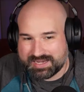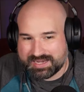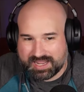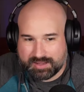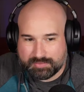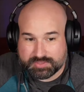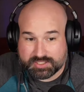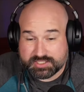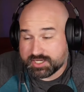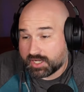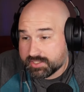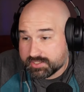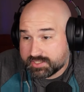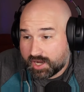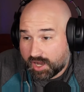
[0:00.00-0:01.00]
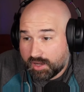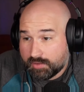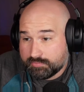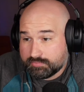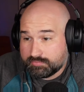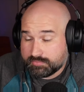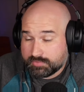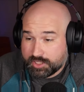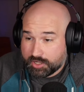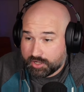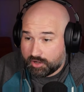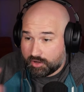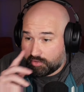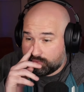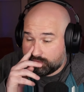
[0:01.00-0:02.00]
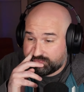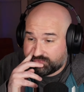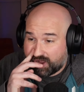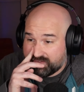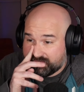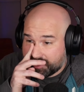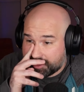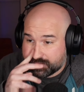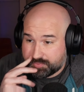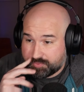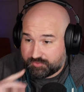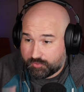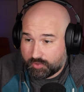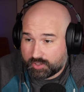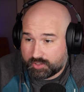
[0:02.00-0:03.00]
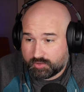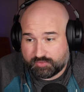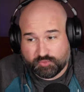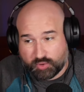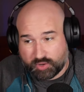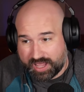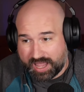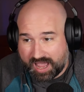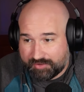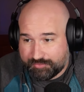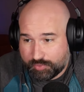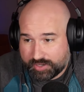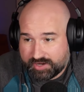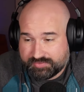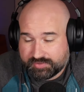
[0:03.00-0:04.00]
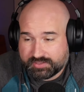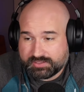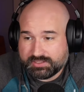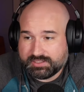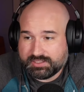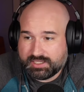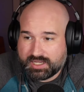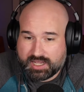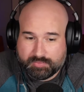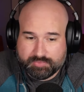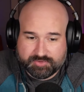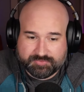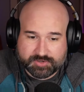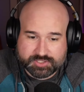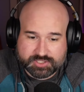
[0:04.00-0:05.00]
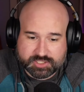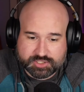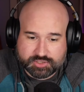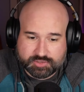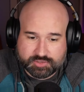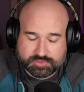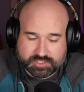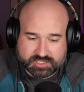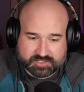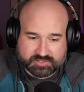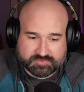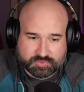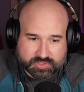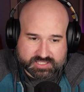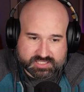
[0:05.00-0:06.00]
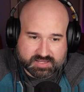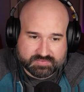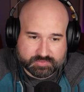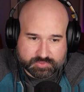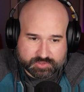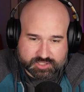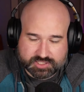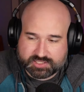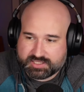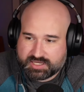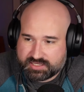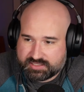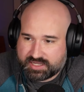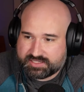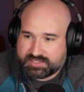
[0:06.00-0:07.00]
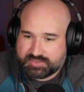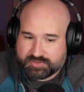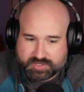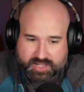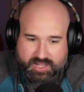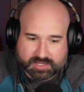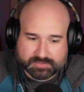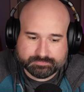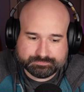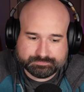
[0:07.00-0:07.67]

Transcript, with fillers: named, does come, you know, five years before or four and a half, whatever, um, the first issue, Detective 27, which is 1938.